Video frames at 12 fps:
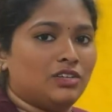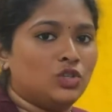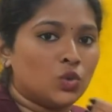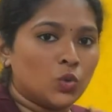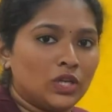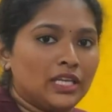
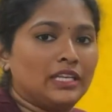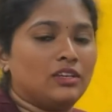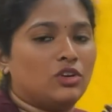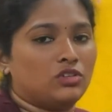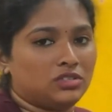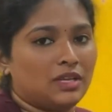
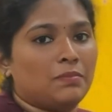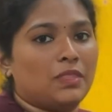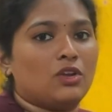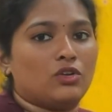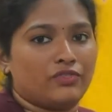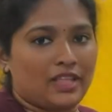drooling or
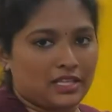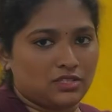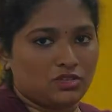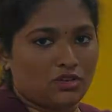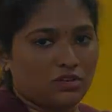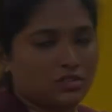something of that
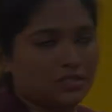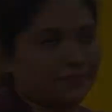sort.